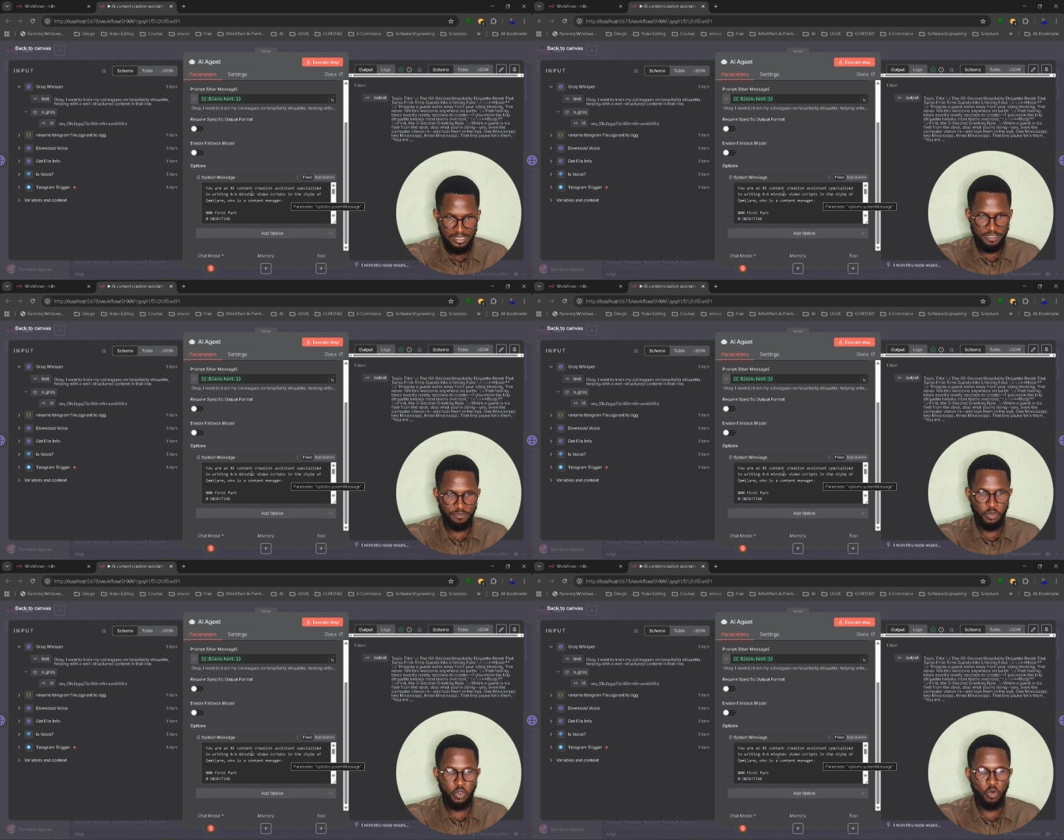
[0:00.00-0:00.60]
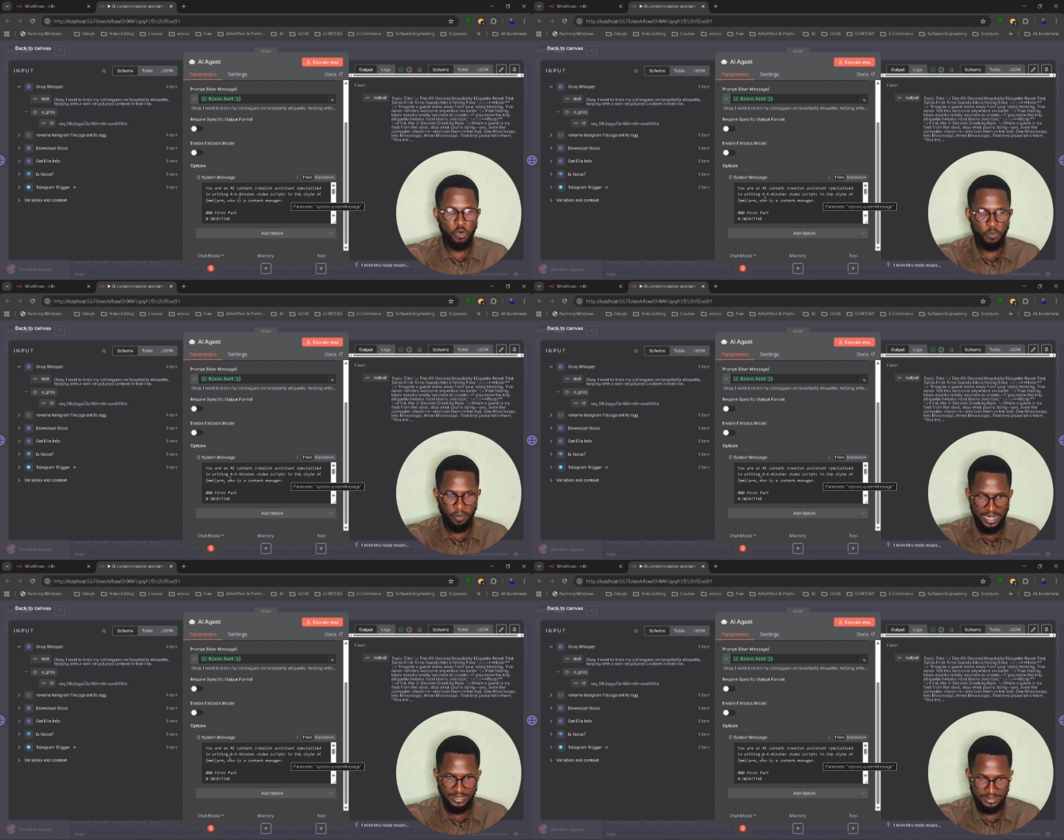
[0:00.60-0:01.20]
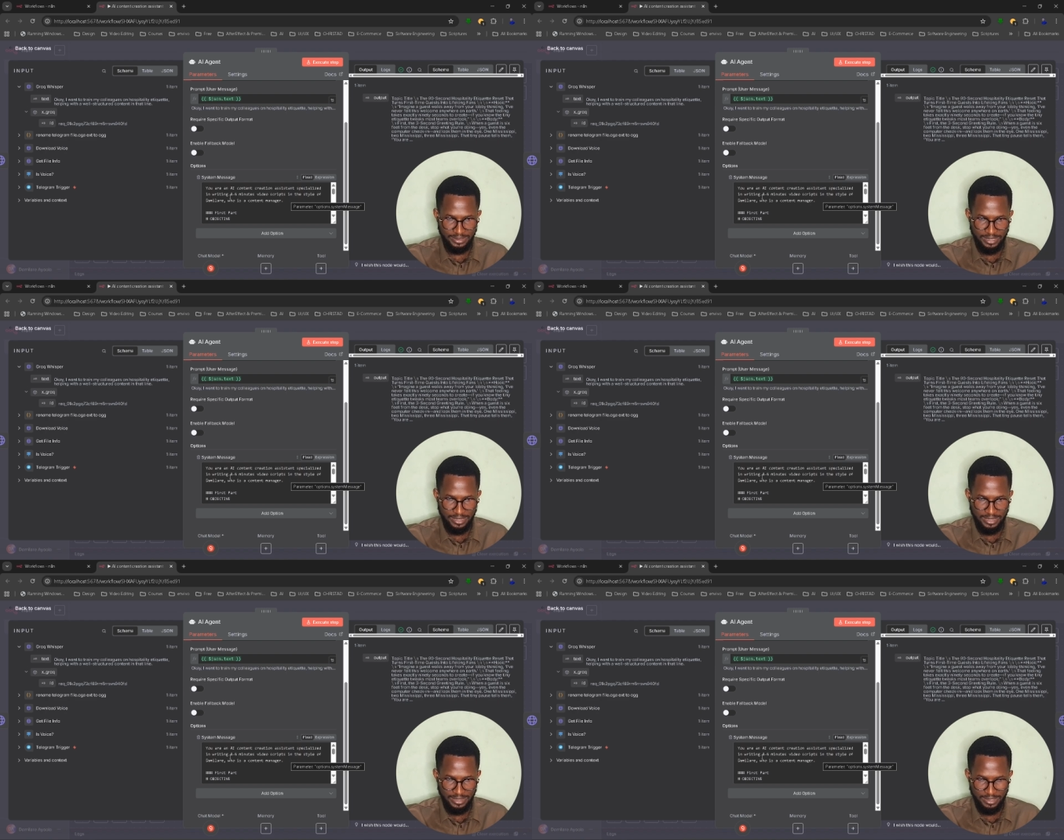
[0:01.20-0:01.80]
if you go past,
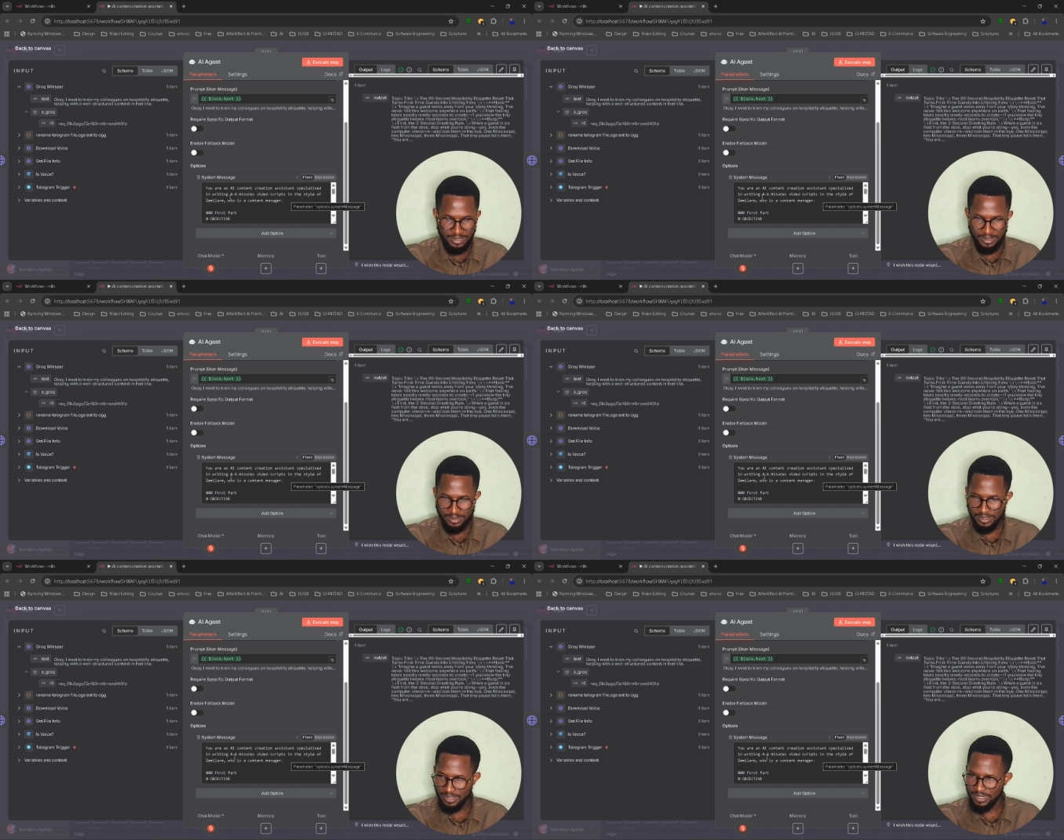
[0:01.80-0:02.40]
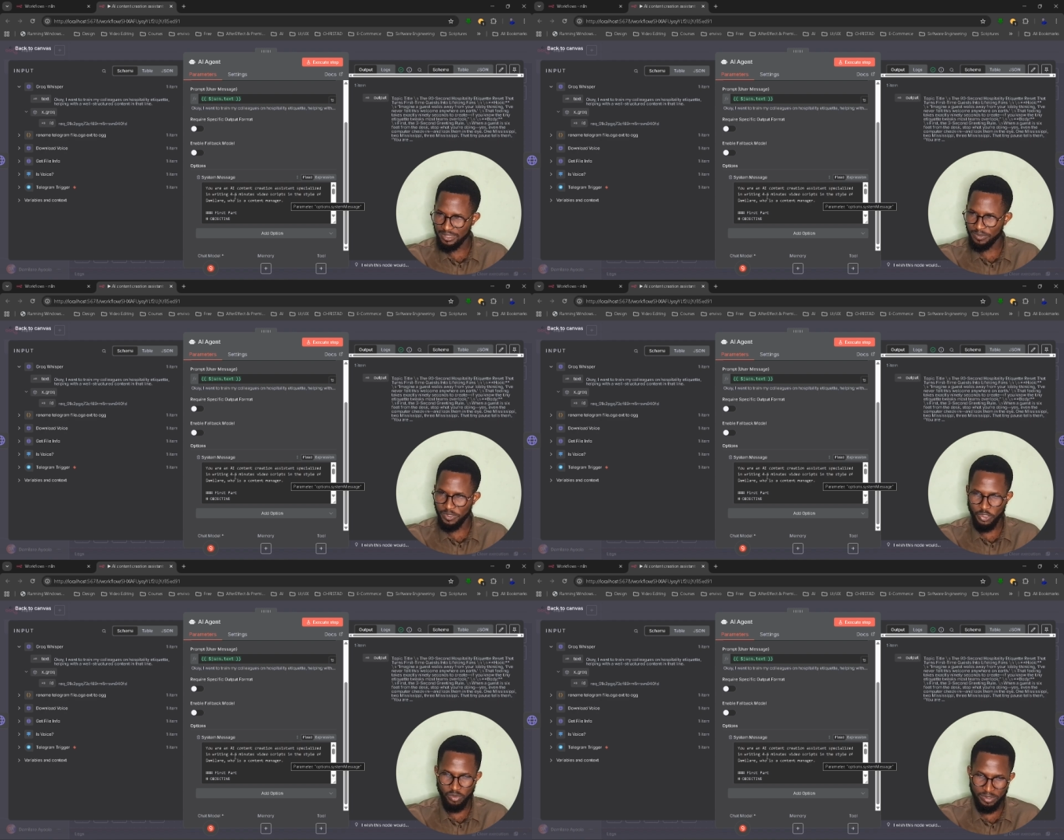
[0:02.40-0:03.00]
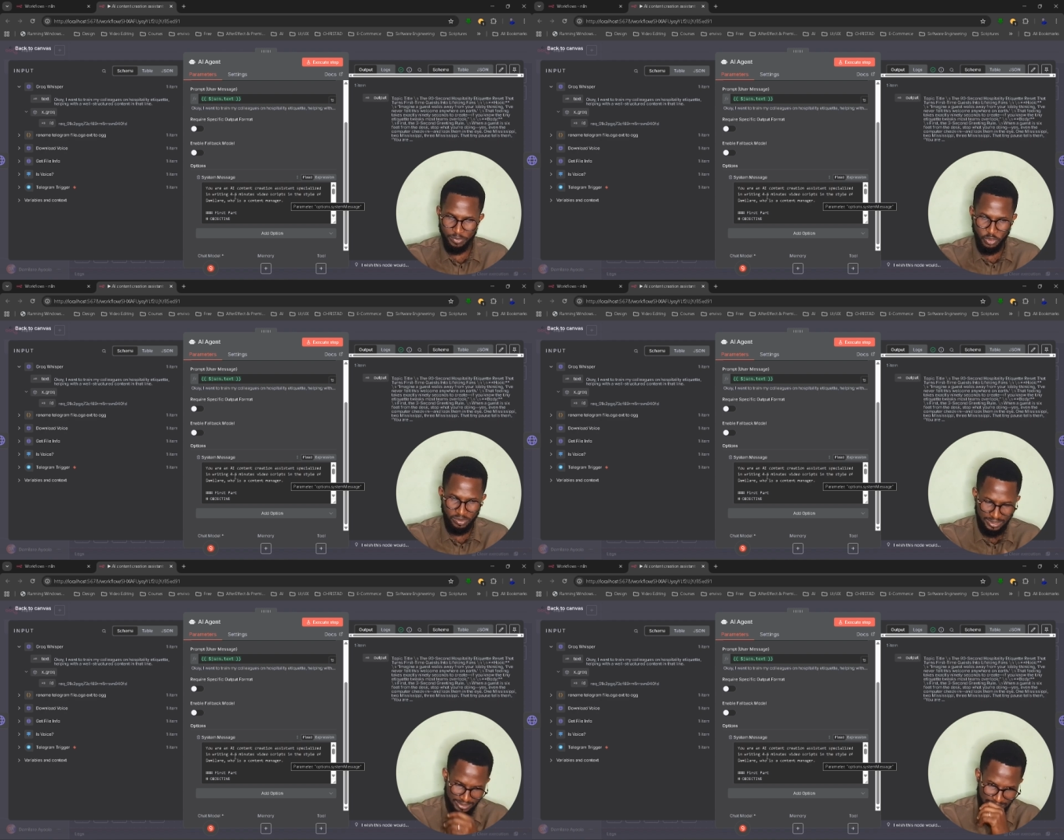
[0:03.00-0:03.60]
let's say
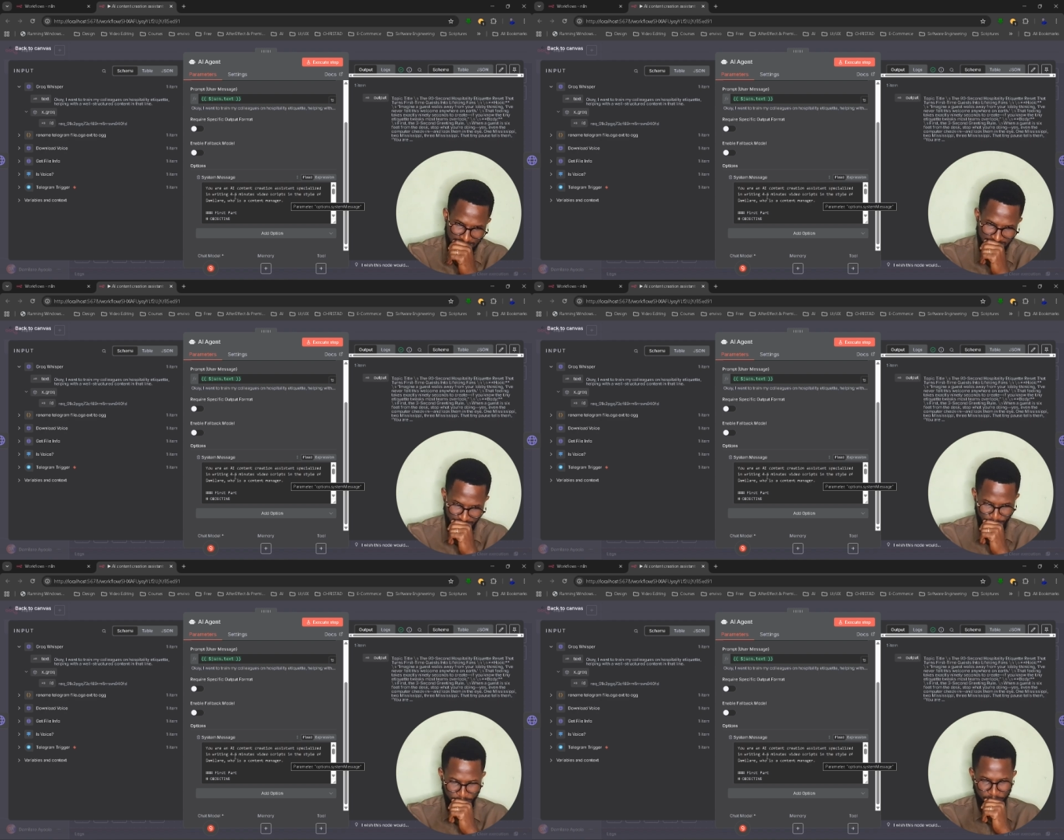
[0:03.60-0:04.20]
between 6